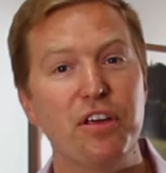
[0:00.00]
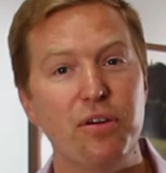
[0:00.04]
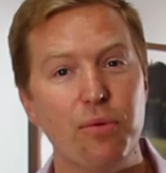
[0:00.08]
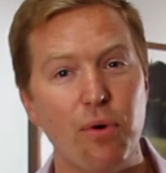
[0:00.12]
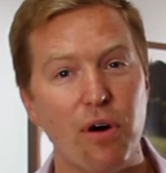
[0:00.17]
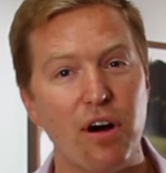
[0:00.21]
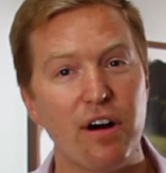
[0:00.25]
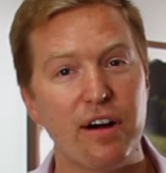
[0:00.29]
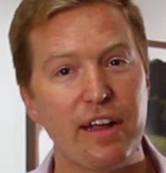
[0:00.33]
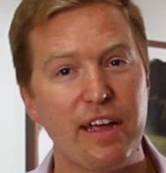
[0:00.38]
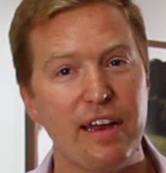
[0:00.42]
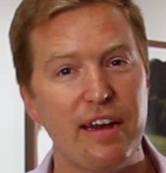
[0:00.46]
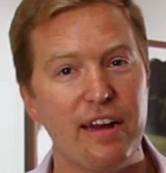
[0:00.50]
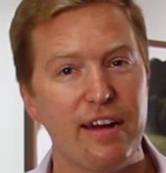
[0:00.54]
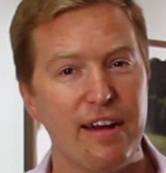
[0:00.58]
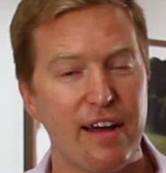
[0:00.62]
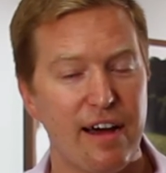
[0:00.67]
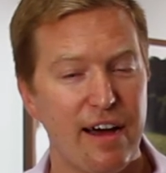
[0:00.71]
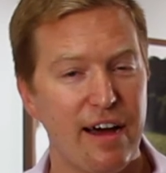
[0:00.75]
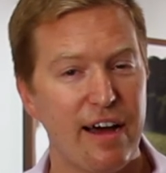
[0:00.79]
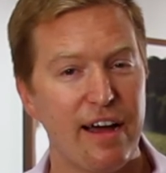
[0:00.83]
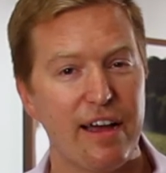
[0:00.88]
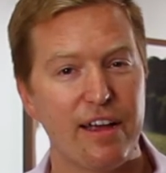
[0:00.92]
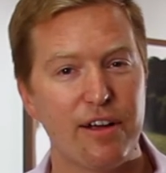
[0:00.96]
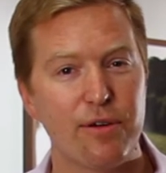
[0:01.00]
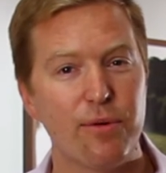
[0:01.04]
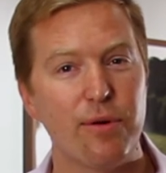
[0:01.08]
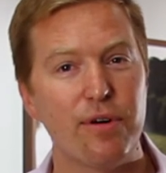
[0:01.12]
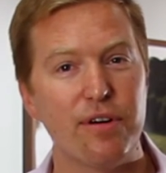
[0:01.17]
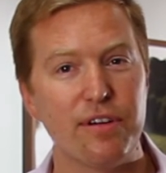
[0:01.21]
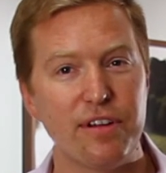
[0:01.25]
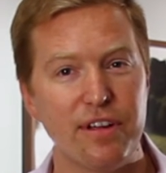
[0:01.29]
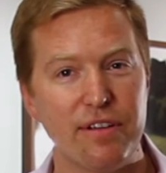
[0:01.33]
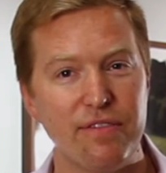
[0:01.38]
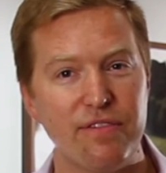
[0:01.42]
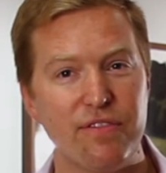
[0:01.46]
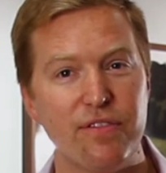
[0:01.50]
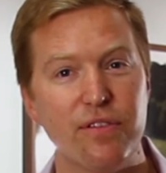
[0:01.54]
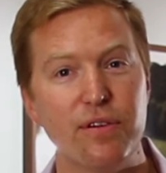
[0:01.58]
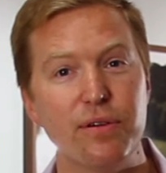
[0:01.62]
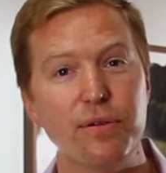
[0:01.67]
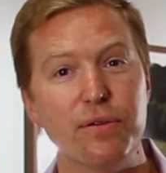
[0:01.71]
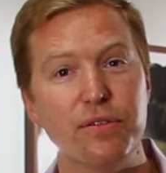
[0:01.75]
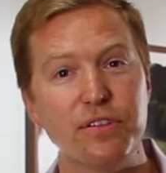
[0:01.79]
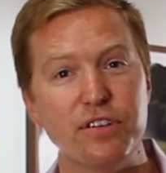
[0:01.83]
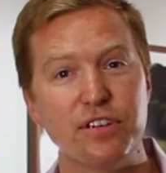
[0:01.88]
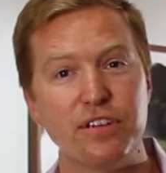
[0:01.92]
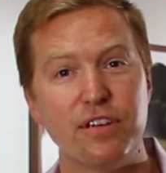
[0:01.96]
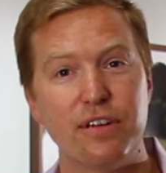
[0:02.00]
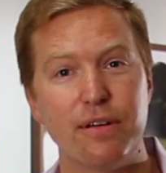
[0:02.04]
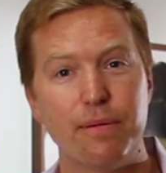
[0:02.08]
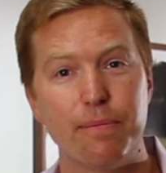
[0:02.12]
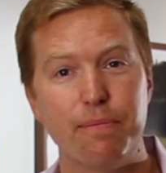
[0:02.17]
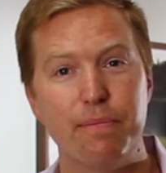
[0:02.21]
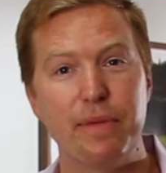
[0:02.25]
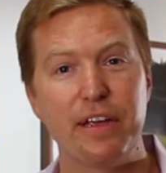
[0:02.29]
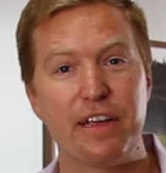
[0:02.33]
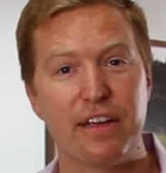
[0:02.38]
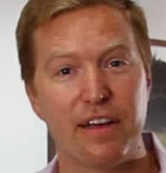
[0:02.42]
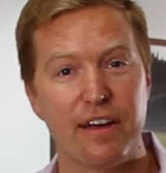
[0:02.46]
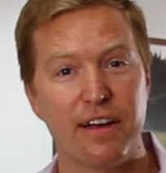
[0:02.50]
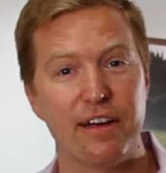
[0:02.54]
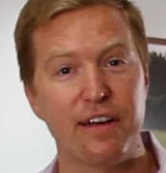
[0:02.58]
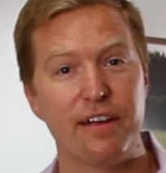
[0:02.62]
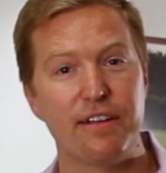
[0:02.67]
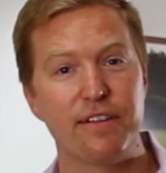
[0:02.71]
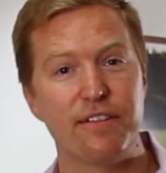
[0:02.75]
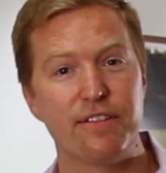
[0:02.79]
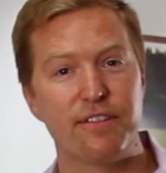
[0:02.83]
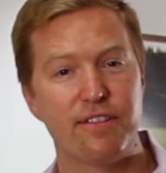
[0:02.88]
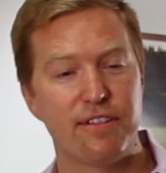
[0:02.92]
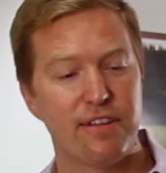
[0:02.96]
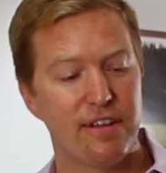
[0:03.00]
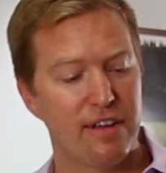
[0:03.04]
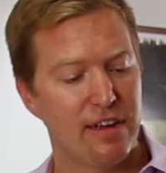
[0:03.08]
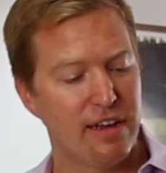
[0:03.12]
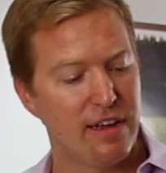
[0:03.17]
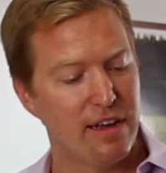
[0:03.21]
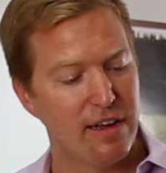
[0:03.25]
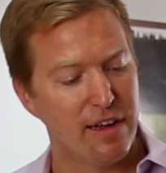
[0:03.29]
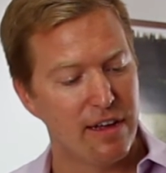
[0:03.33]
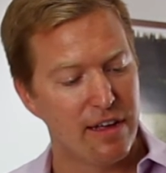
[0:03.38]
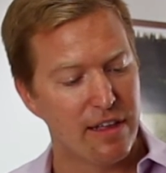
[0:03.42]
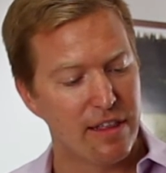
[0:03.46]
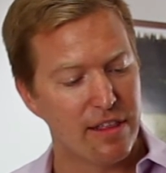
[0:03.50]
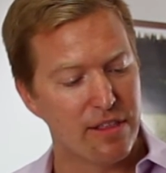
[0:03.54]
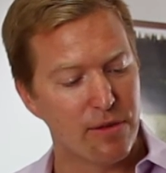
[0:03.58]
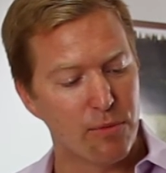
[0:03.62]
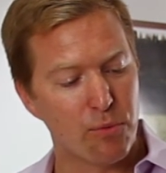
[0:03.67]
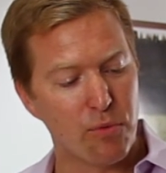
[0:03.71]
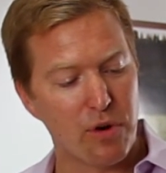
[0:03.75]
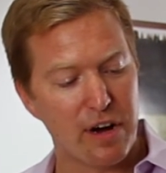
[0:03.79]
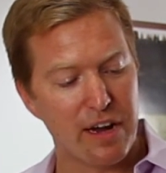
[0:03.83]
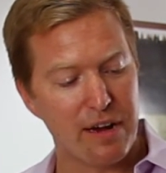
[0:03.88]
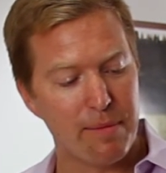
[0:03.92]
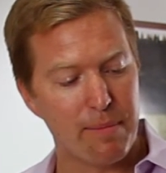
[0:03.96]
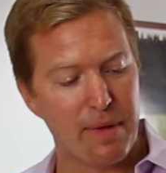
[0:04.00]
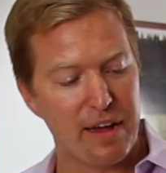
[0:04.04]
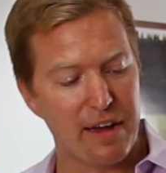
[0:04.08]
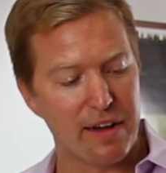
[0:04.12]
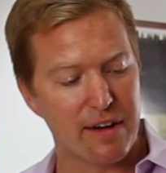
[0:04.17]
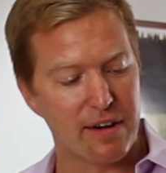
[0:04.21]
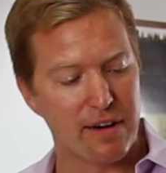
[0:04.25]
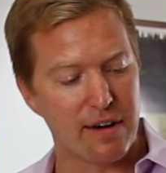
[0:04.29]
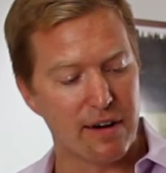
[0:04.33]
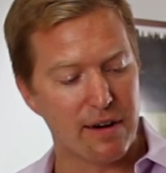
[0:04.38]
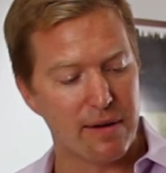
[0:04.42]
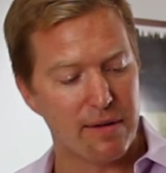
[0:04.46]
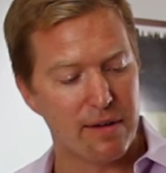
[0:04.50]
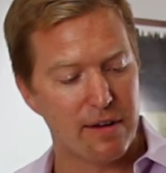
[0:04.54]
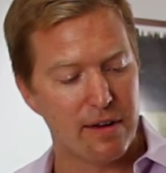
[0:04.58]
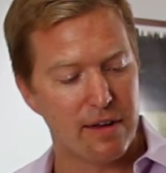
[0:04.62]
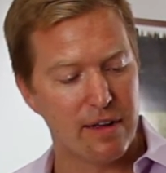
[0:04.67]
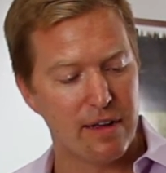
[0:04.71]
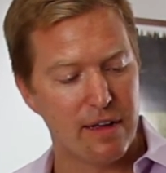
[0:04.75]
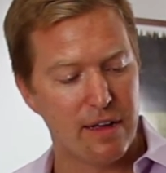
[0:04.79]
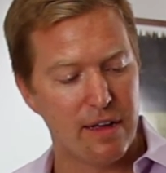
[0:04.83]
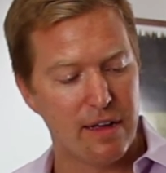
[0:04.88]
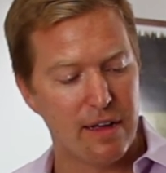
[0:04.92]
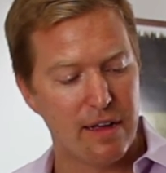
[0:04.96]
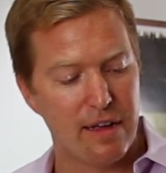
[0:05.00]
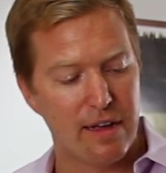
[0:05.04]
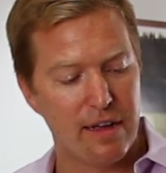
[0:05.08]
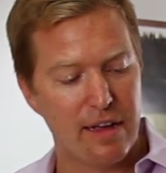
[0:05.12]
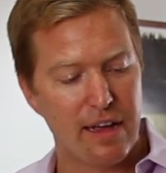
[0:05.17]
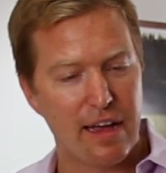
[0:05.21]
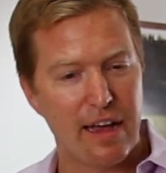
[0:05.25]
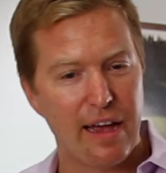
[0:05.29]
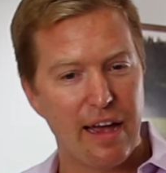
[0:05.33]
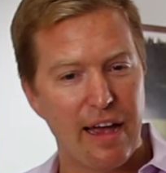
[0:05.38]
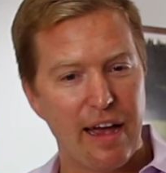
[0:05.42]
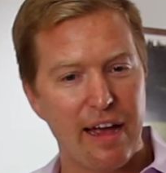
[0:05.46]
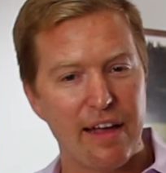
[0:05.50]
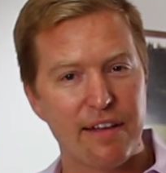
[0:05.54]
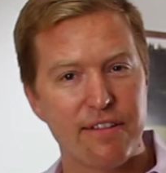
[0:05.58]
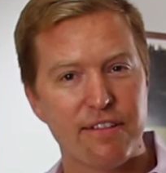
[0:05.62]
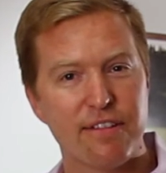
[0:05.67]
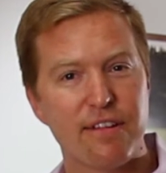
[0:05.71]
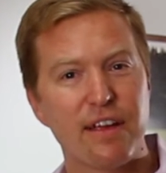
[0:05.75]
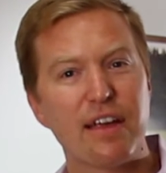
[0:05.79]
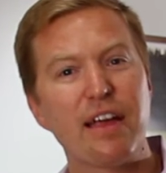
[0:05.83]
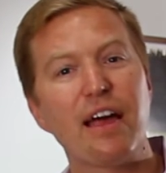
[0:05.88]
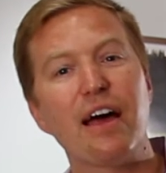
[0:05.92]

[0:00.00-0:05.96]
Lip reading: you are getting high quality fruit because the winemaker has